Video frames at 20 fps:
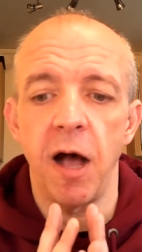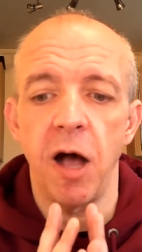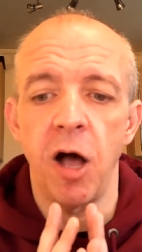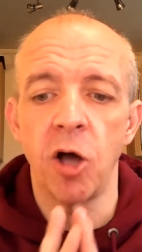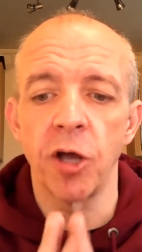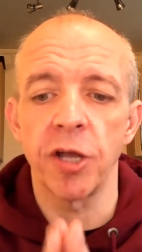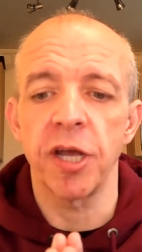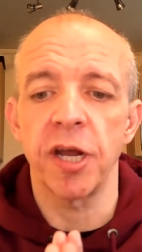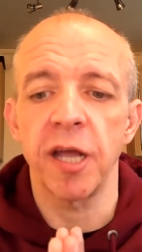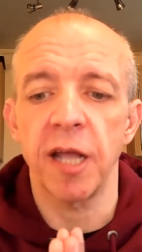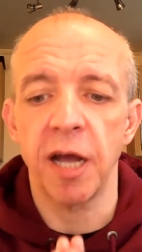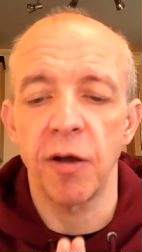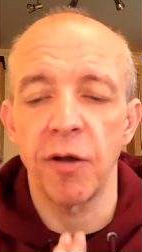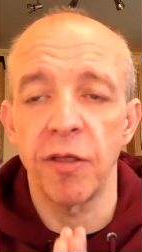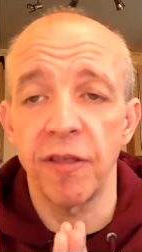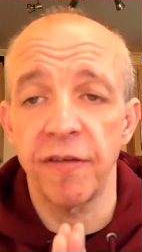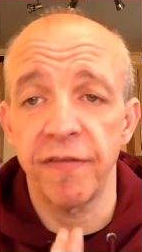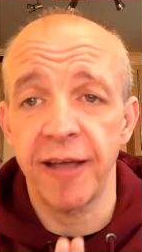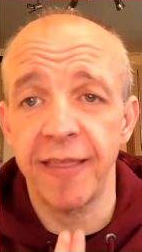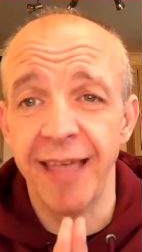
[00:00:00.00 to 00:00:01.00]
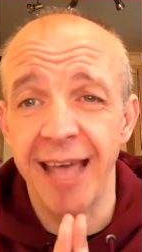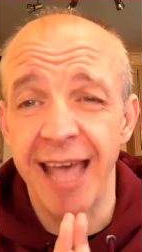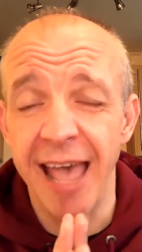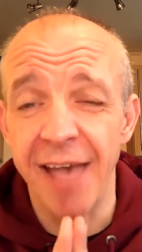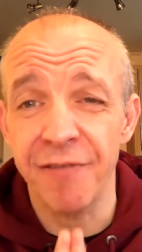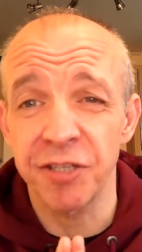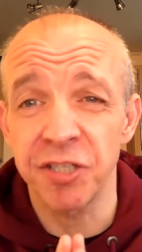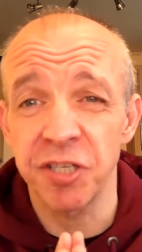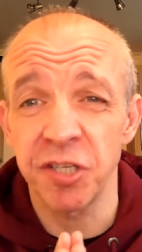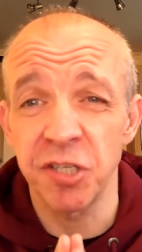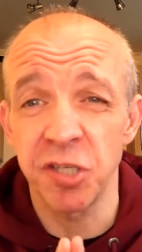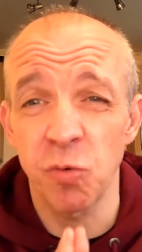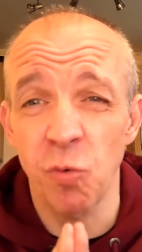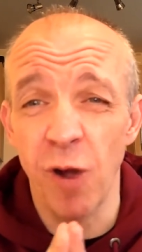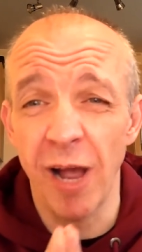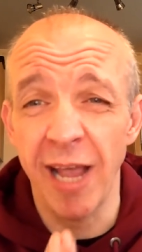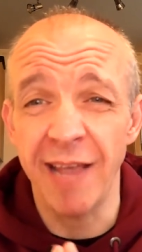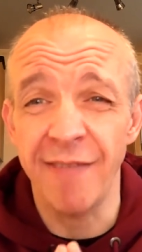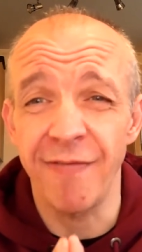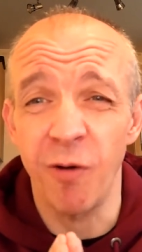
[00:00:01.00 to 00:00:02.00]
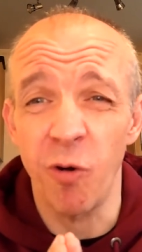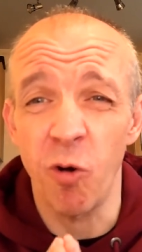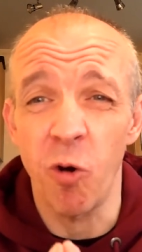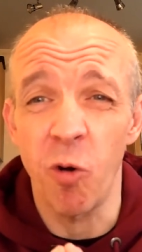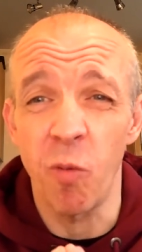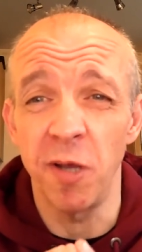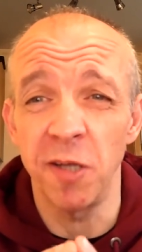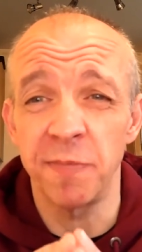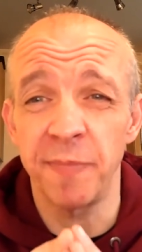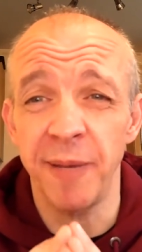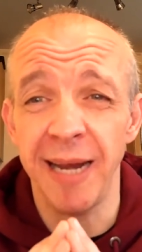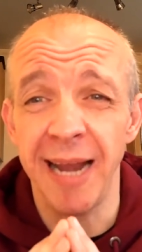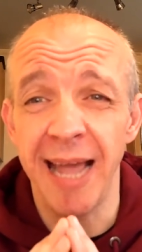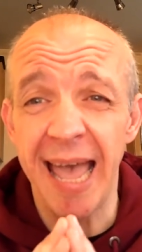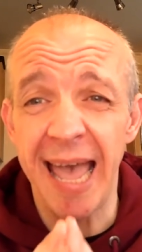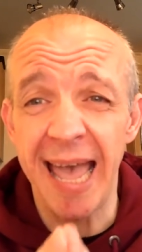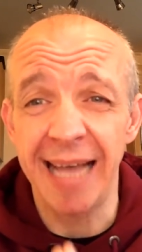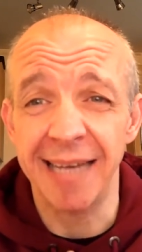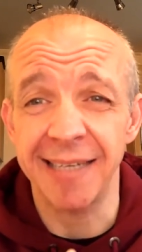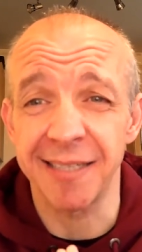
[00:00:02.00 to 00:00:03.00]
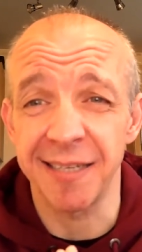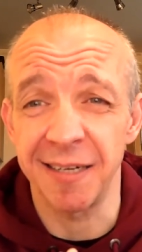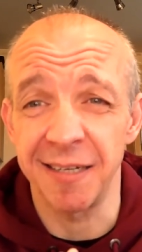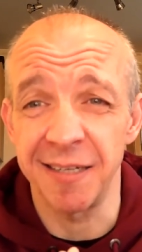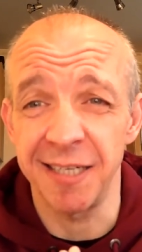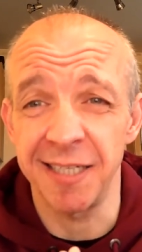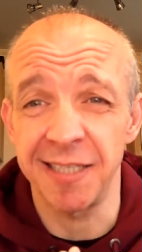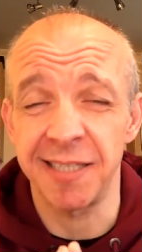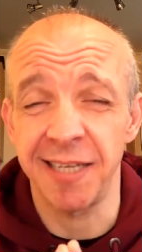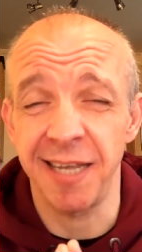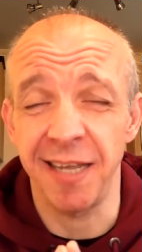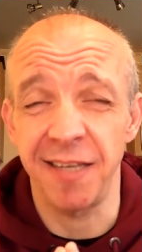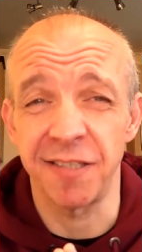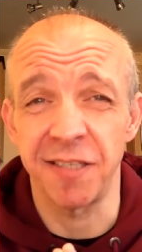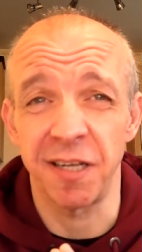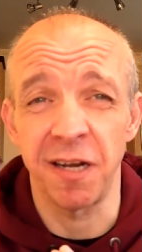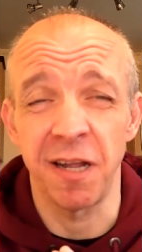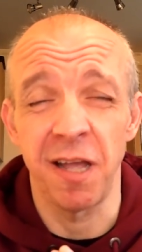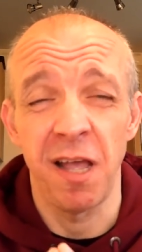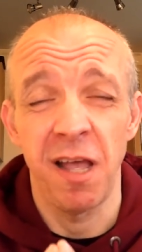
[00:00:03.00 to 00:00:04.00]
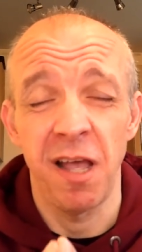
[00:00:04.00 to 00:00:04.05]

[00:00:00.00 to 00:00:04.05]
I'm going to go on the fact that Everton's away form has been excellent this season.